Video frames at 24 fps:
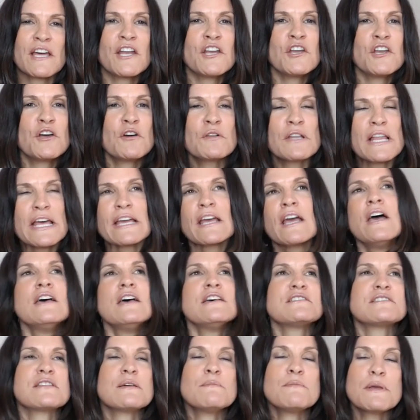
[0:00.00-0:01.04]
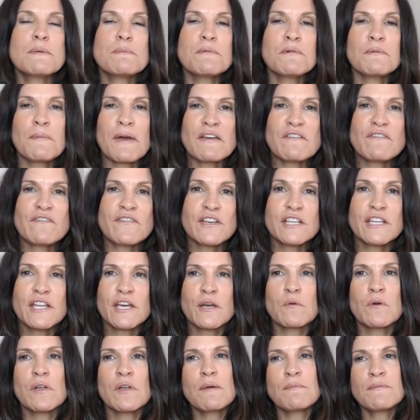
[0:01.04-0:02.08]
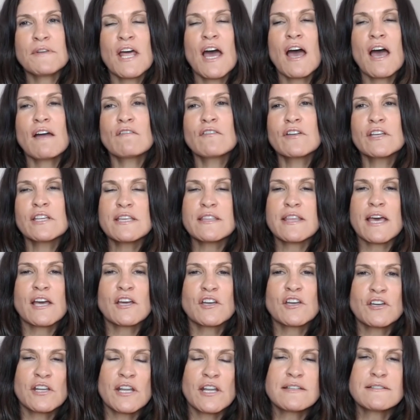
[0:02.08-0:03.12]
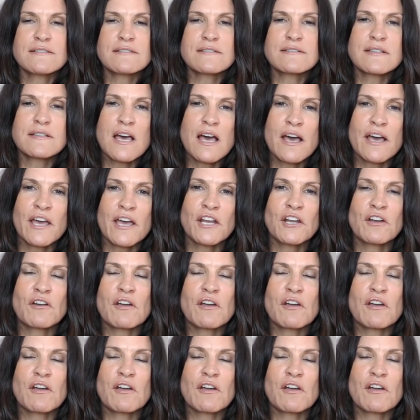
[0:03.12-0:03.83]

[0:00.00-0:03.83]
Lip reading: I know like some people might feel like, well, I'm not really that good at design,